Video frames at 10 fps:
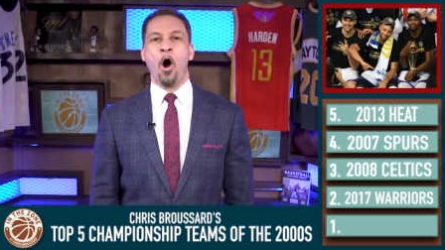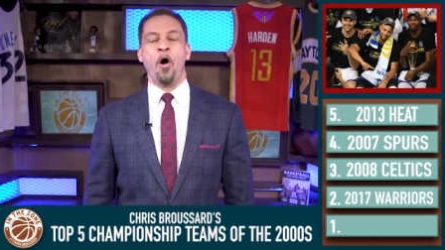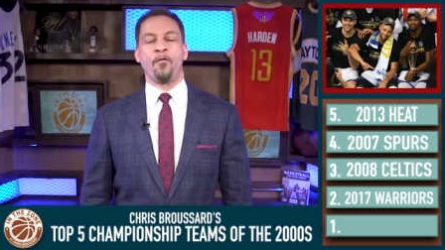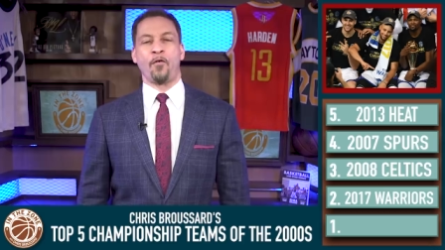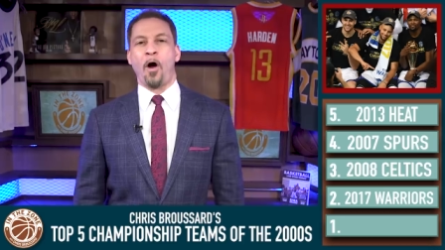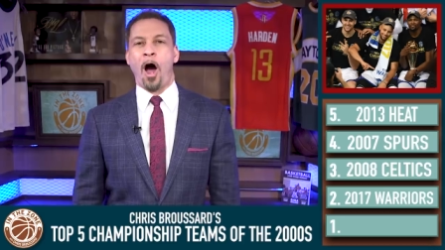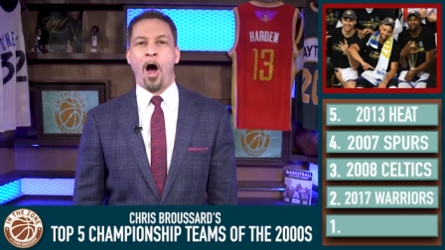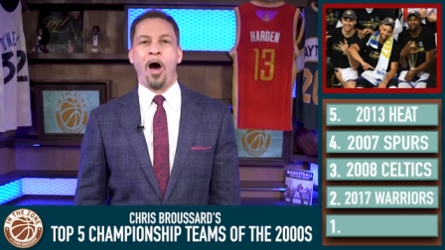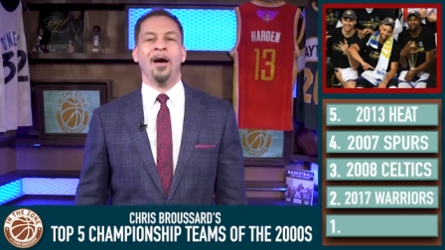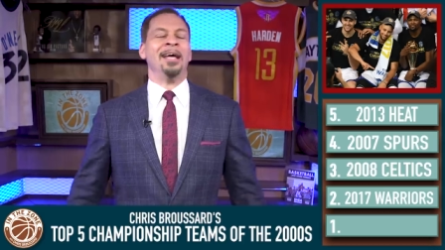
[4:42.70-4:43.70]

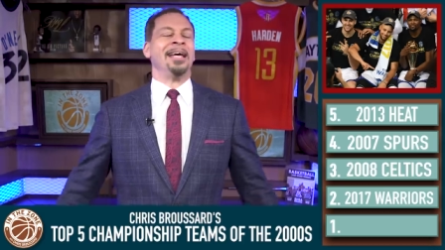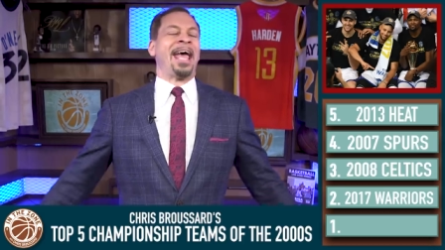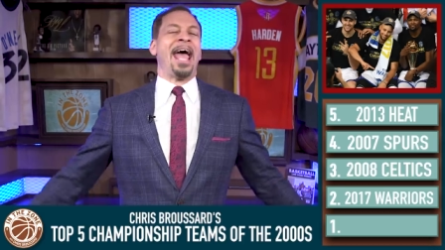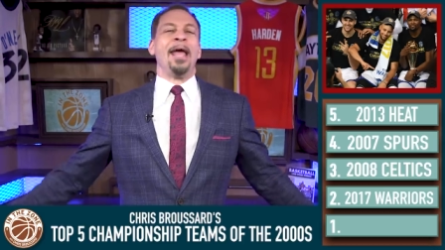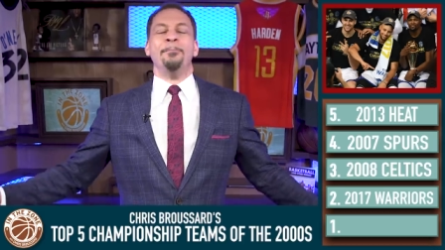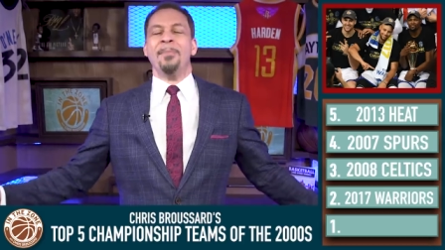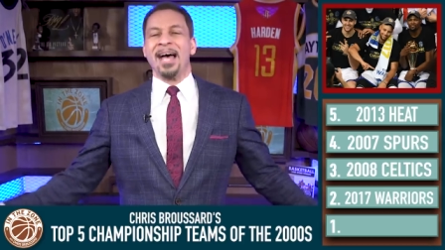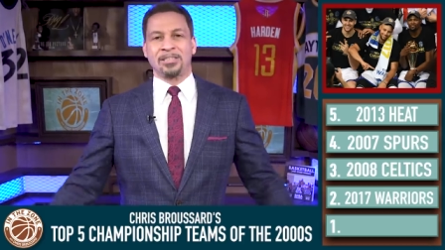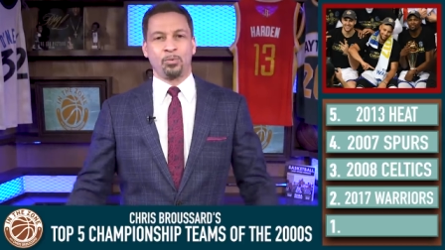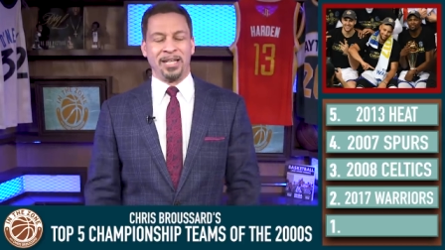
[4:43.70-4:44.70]
overall. Can't
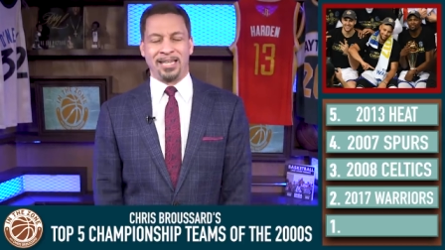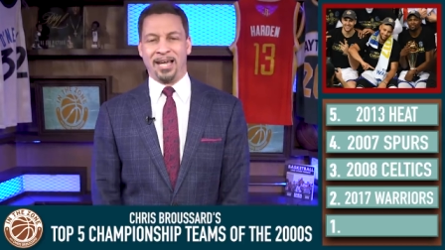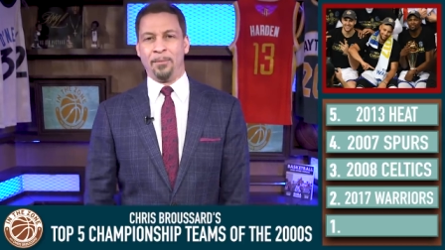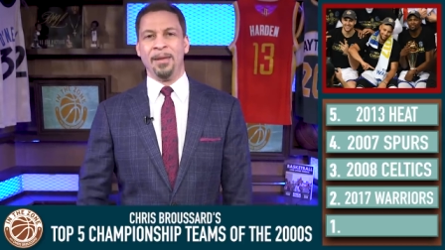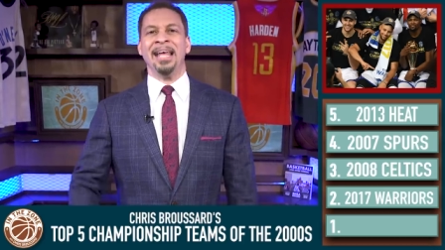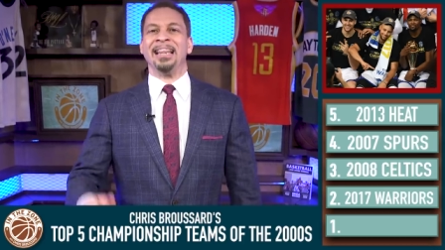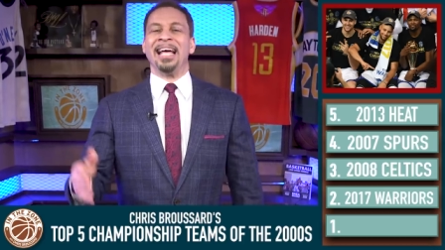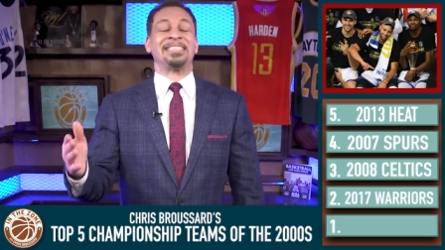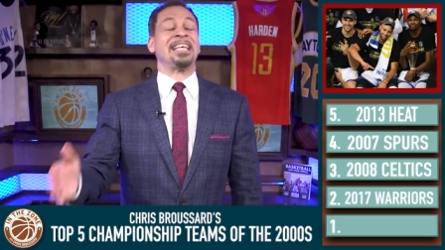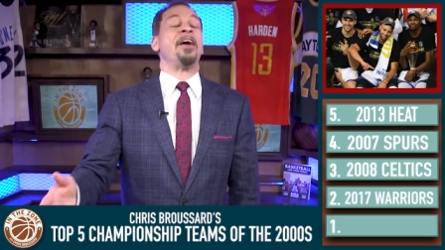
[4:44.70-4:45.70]
mess with them.
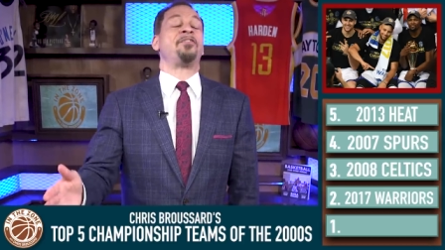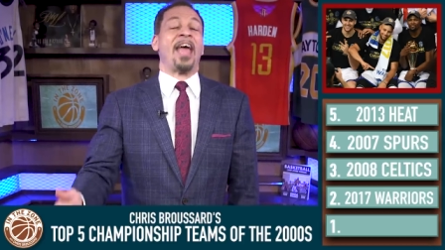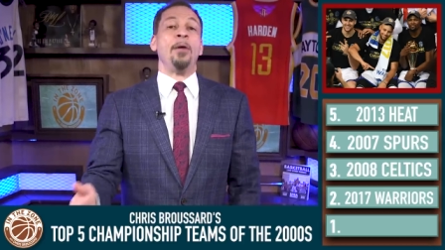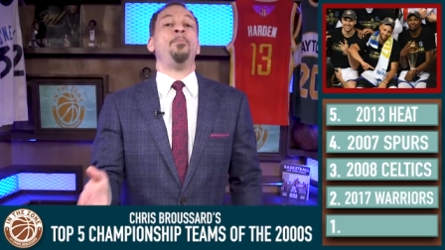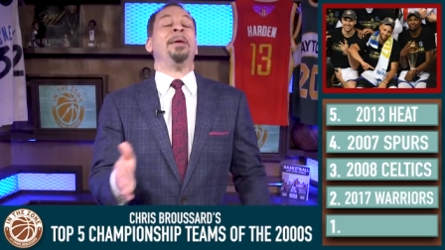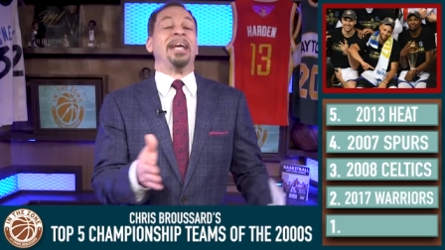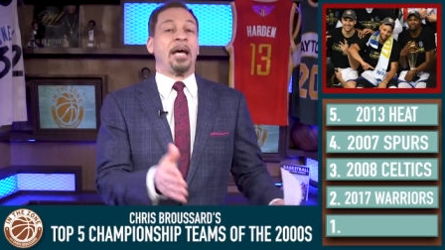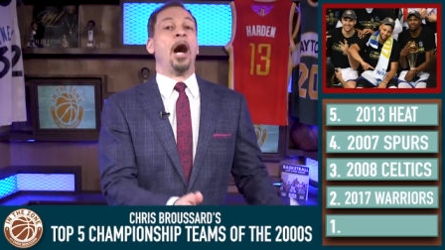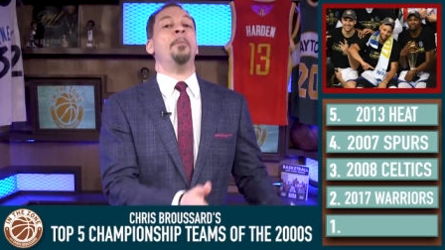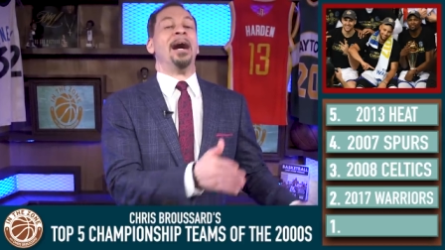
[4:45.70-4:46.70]
Let's see if they
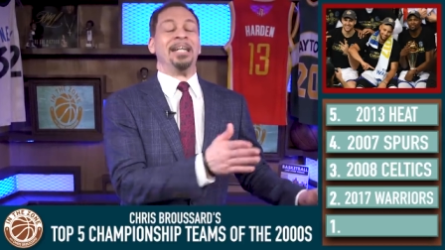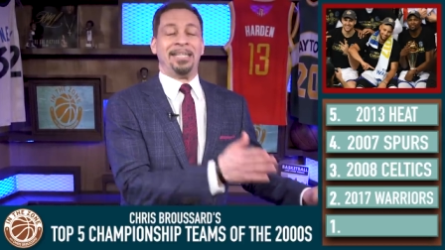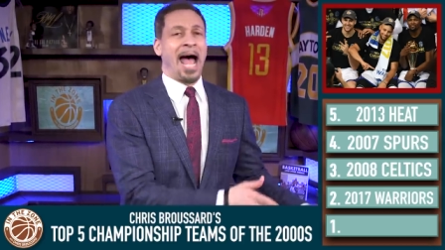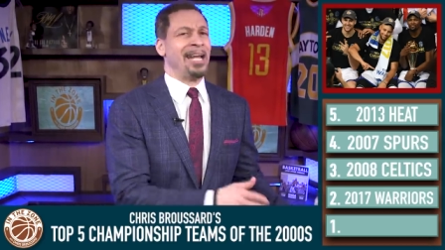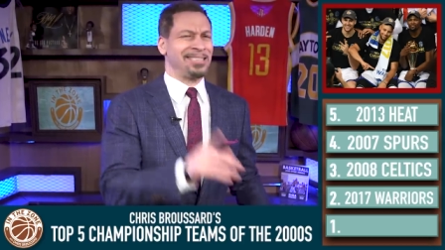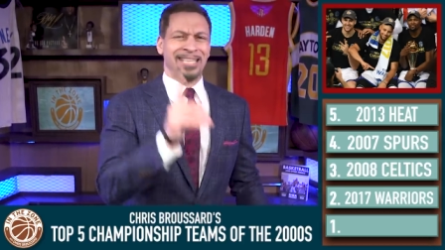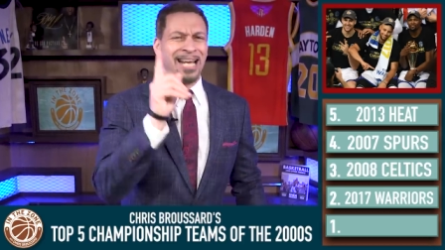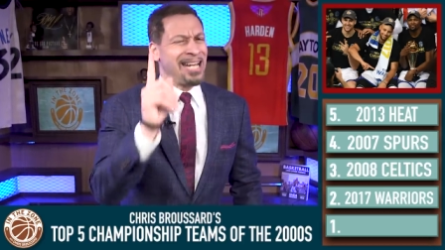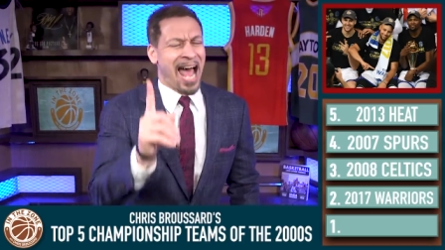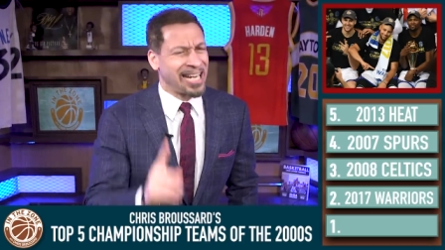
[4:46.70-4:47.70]
become a dynasty.
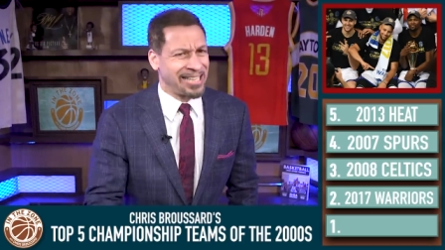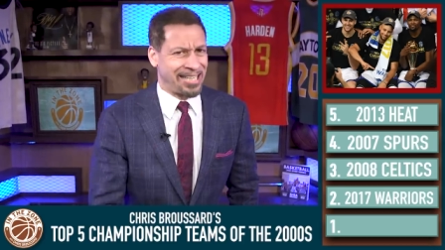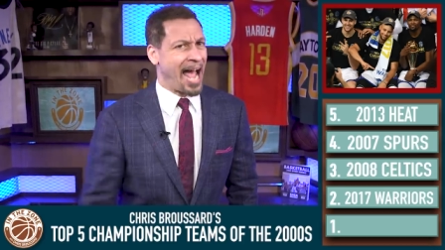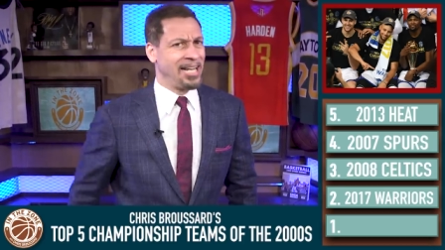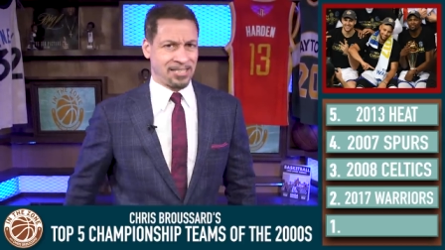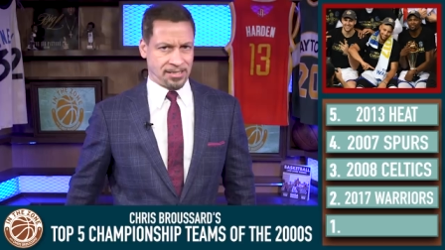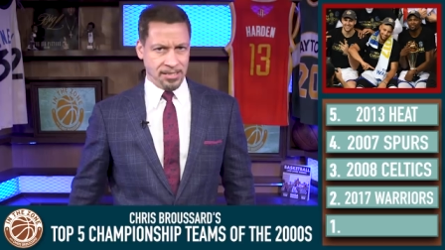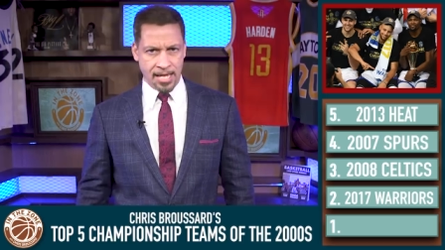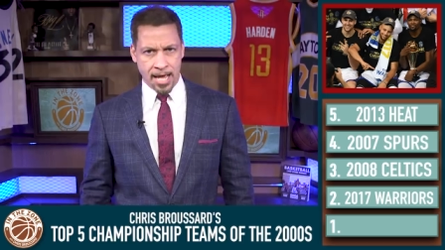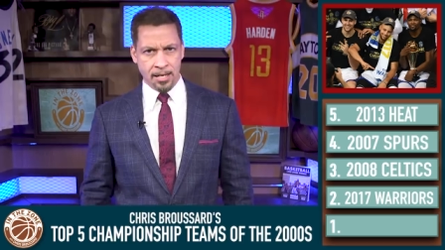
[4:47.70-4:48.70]
They're not a
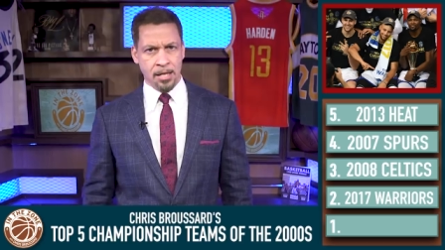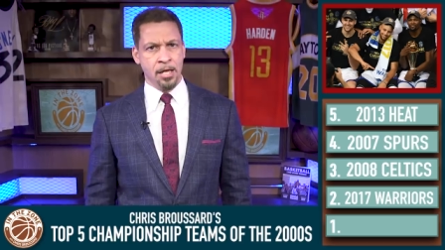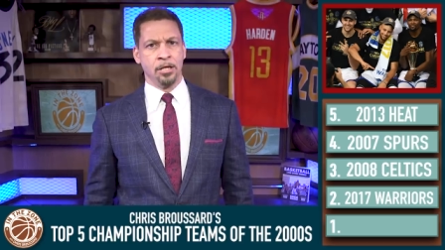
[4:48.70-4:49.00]
dynasty yet.